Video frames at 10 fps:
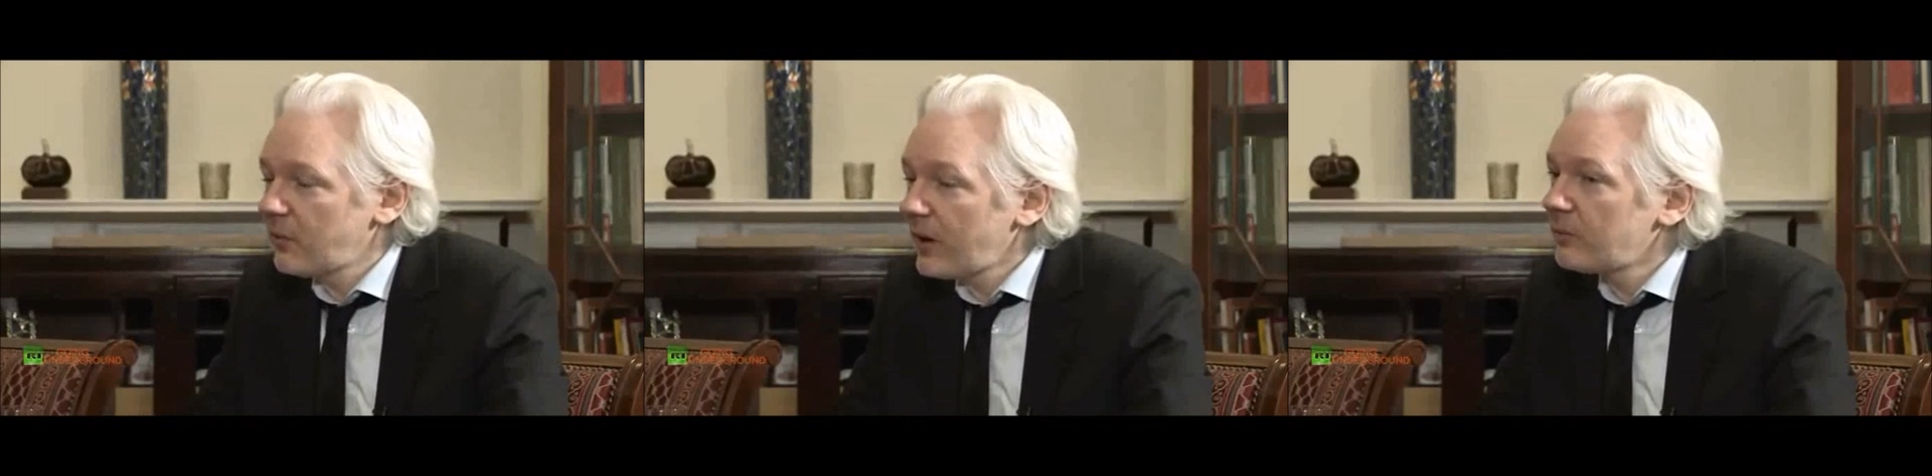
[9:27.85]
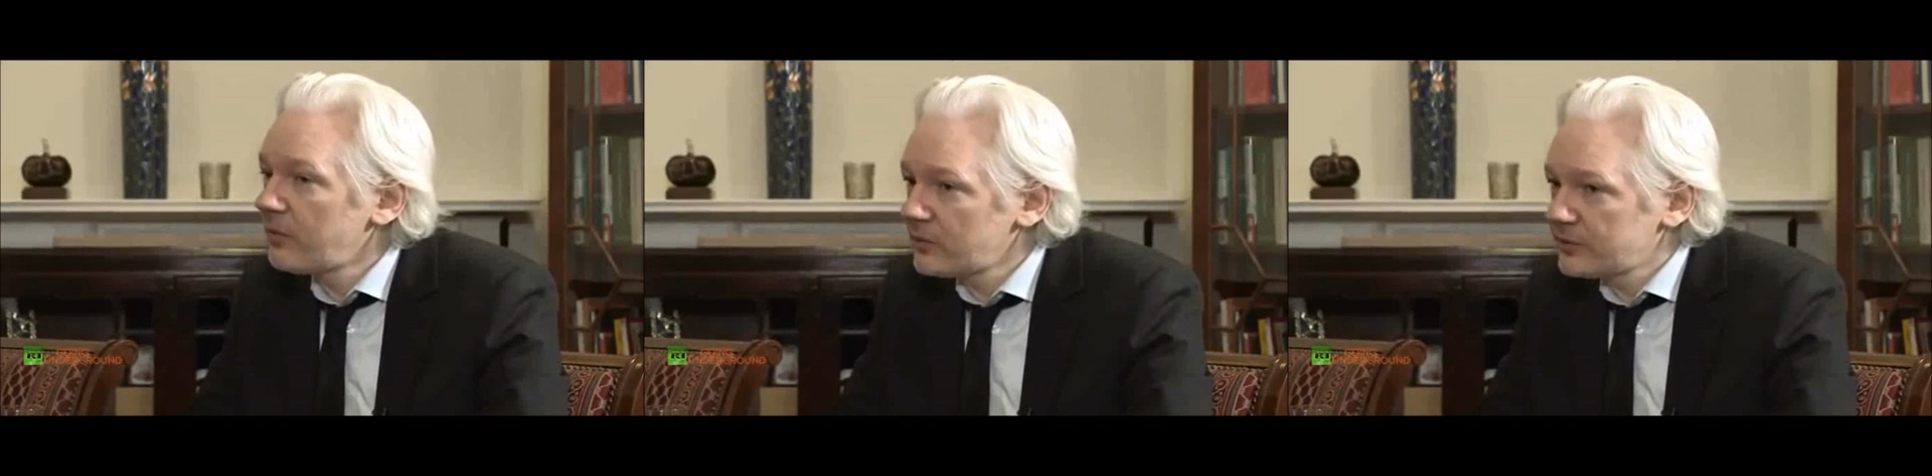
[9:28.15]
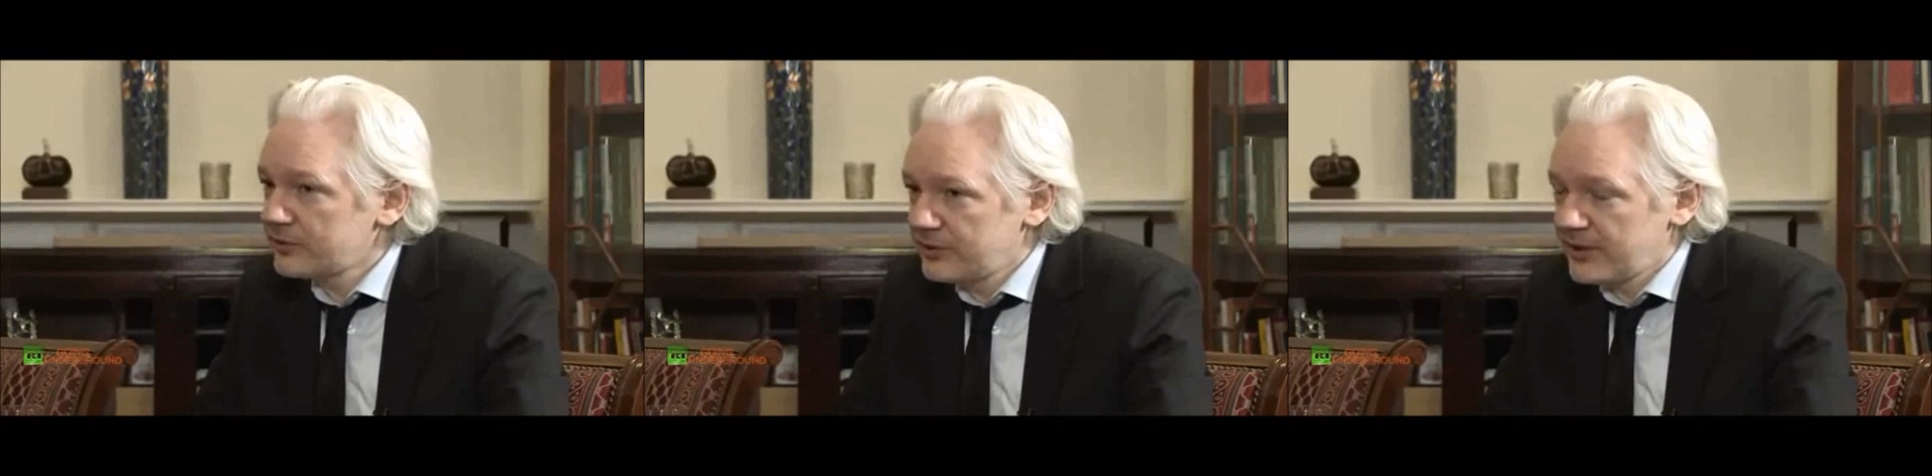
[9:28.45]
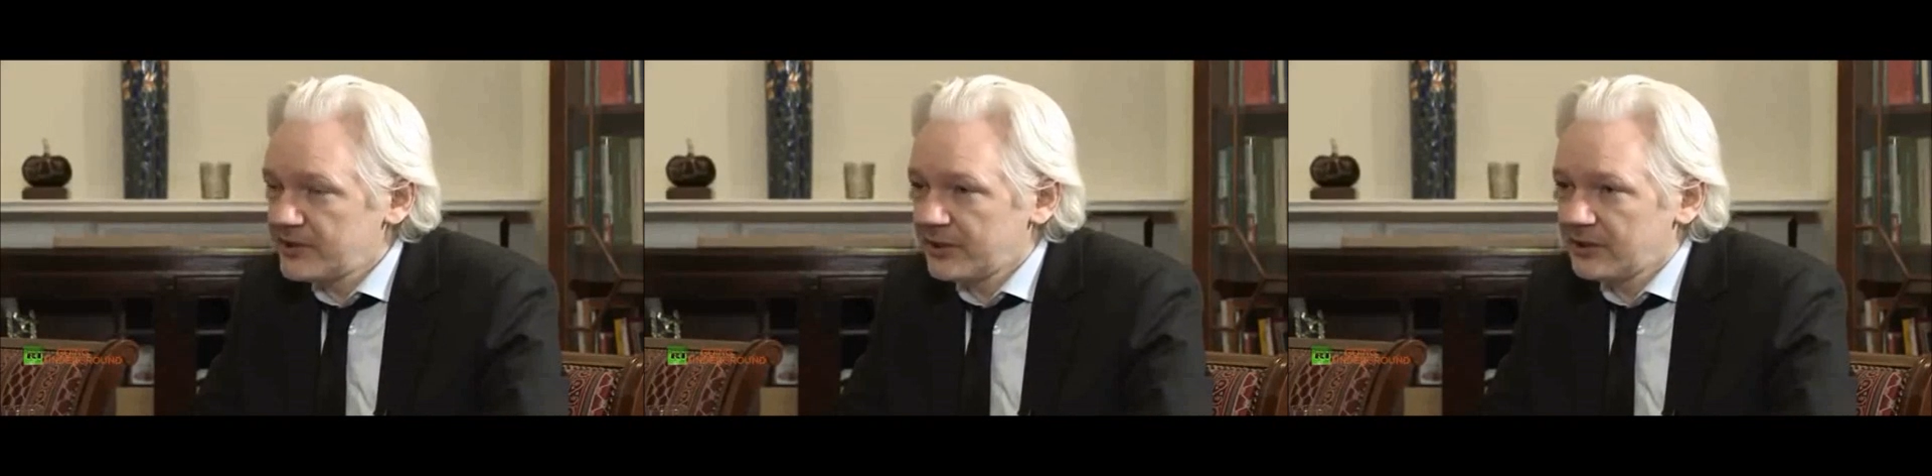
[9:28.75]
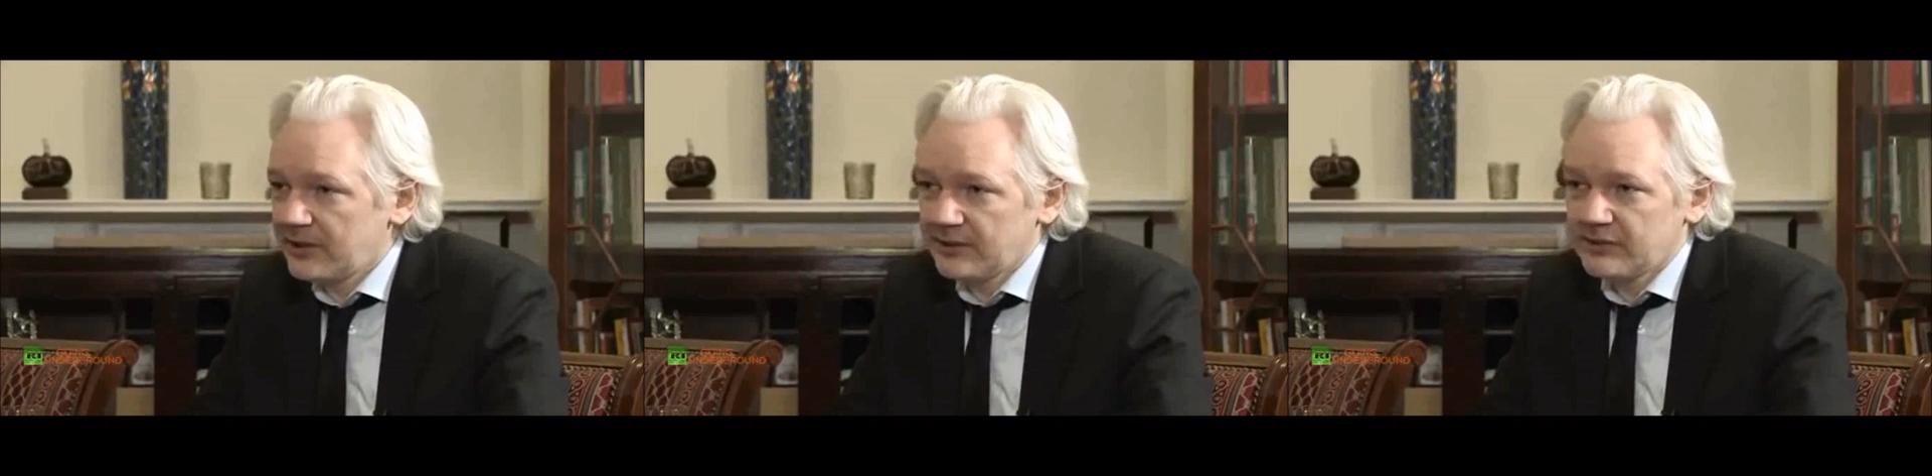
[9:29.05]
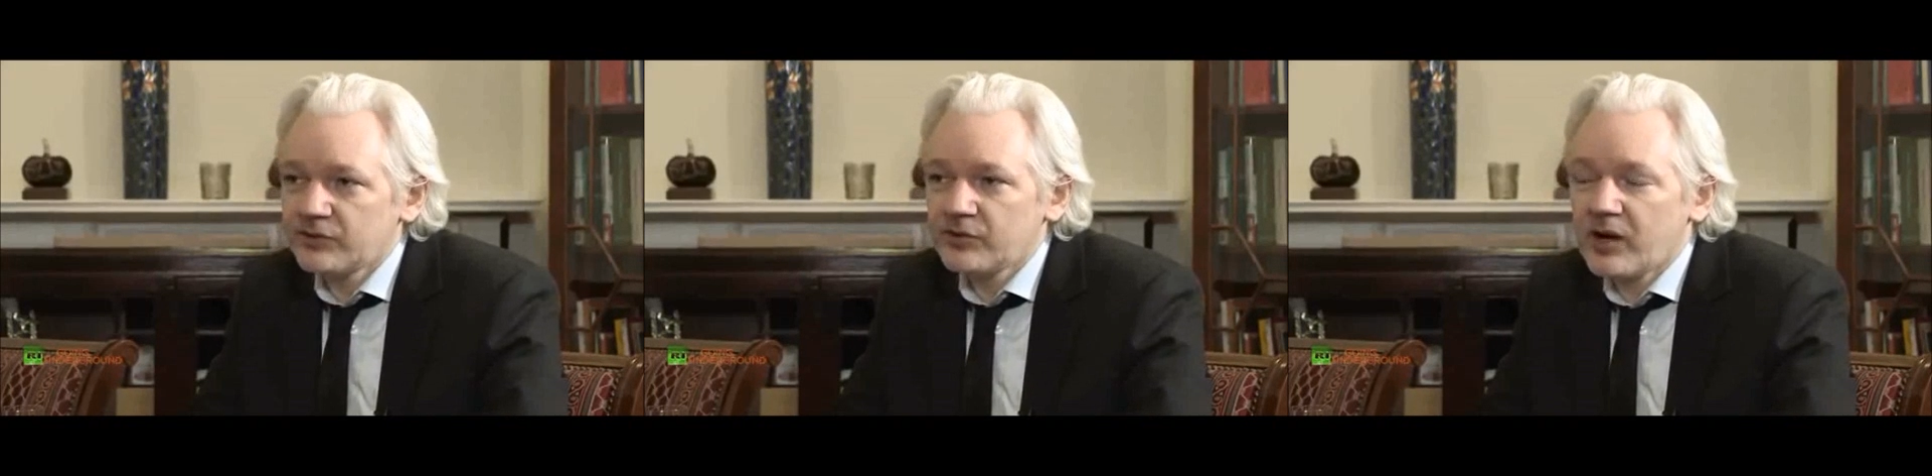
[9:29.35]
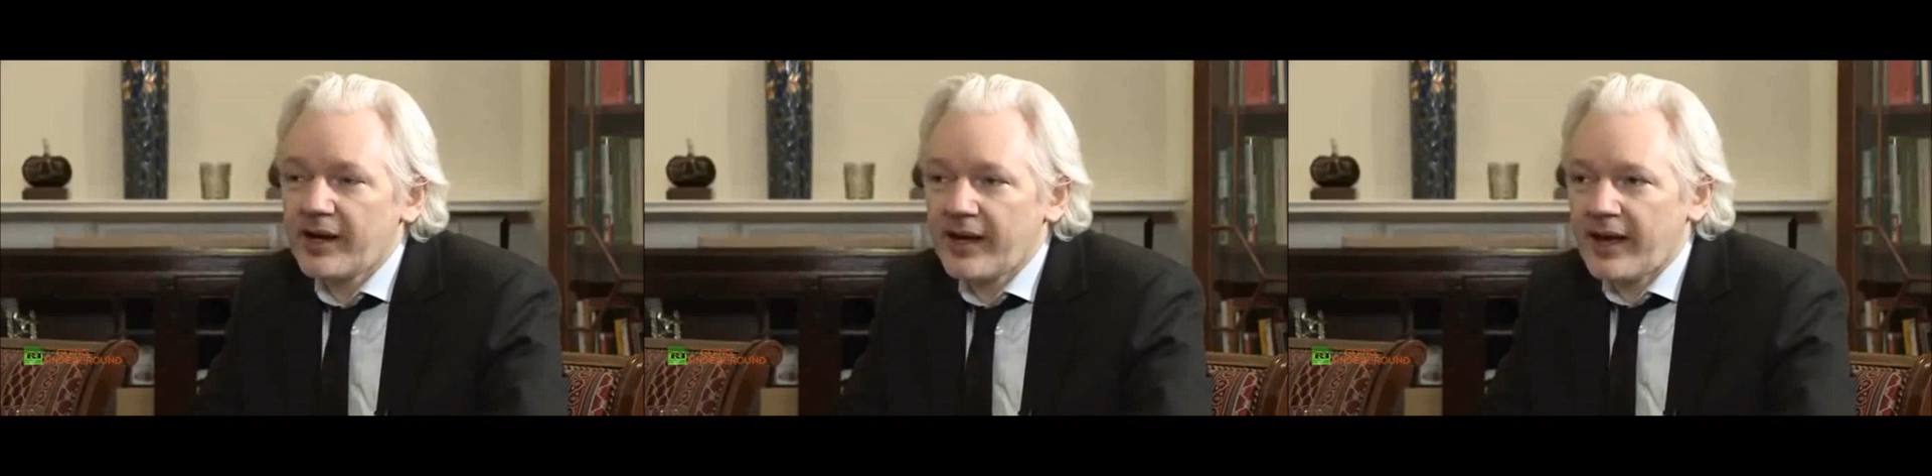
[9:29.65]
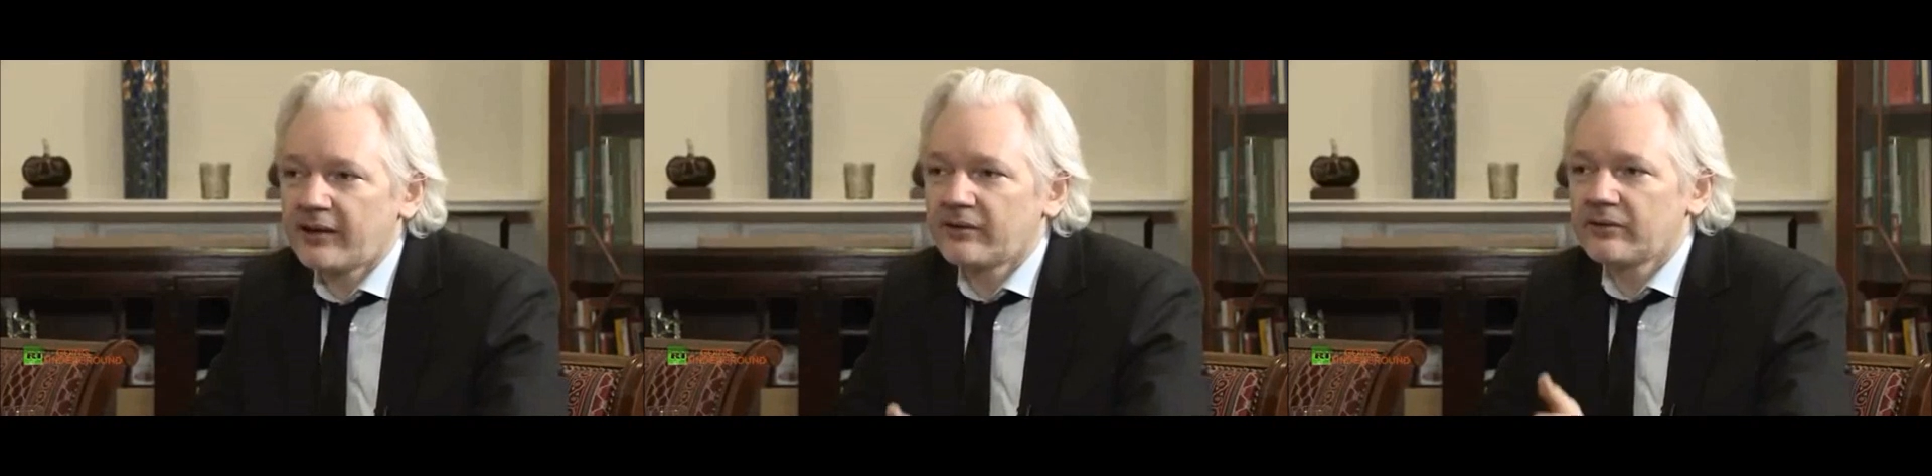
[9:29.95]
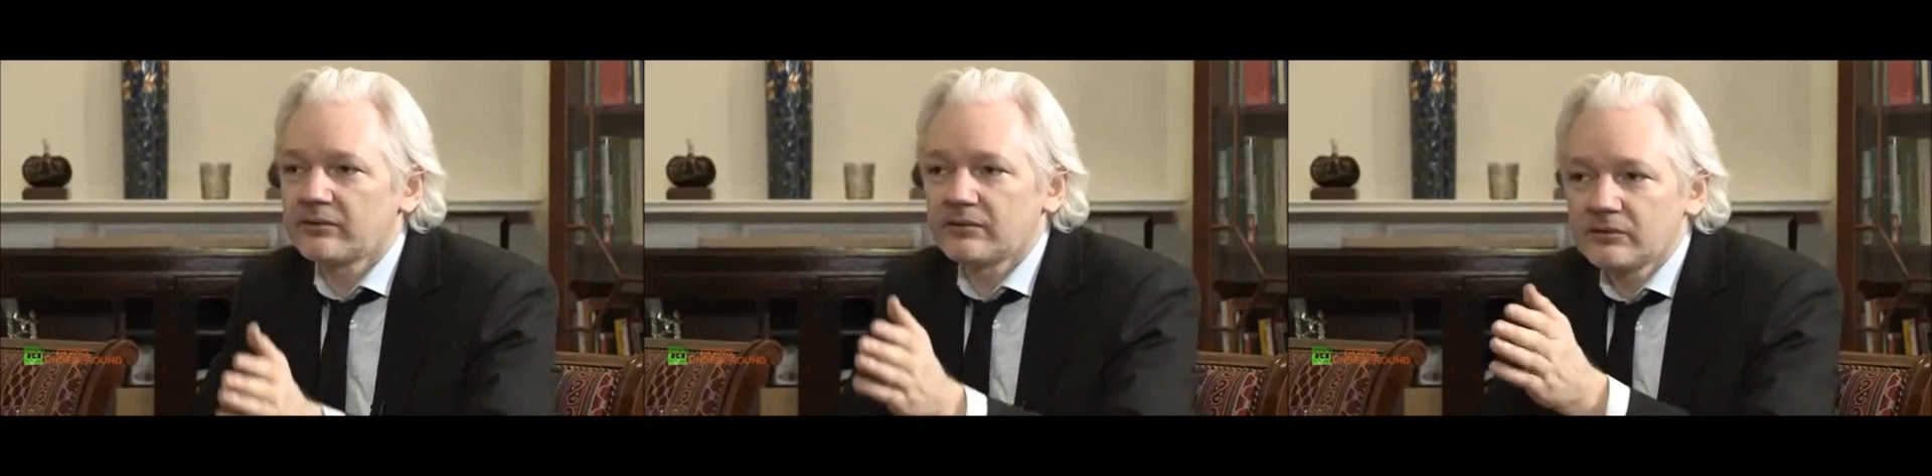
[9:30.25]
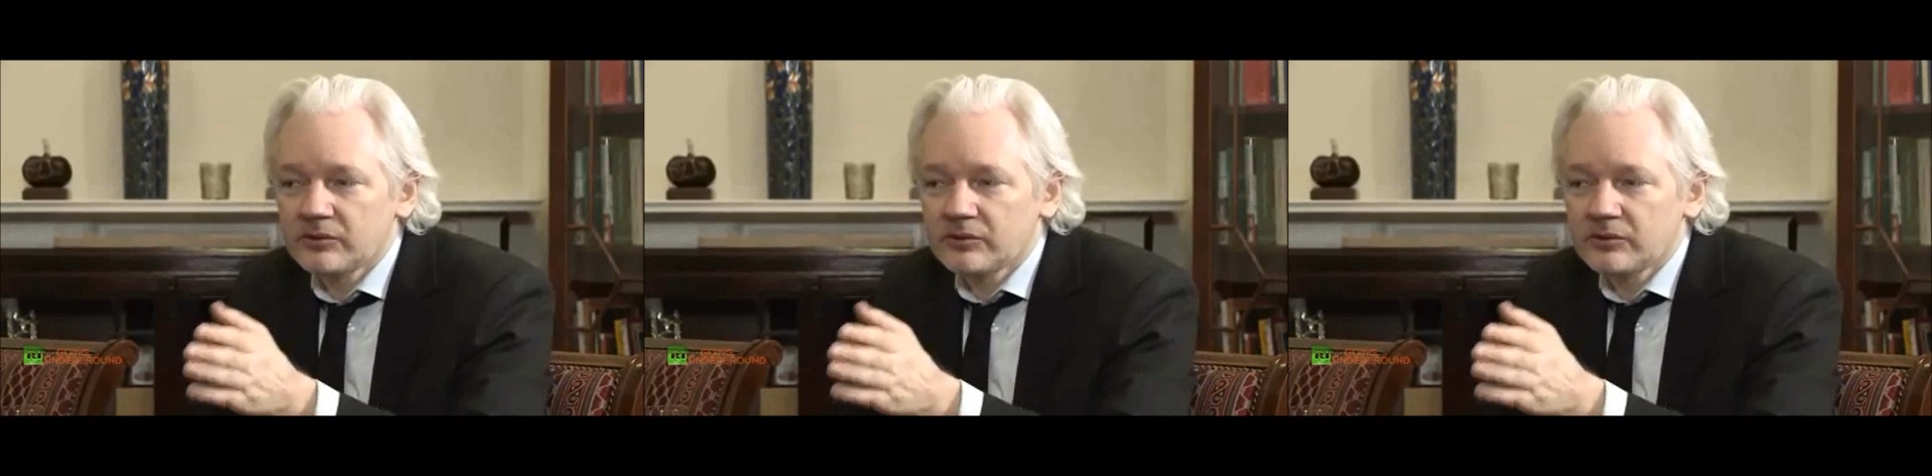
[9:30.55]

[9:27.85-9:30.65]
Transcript: quite well strategically to try and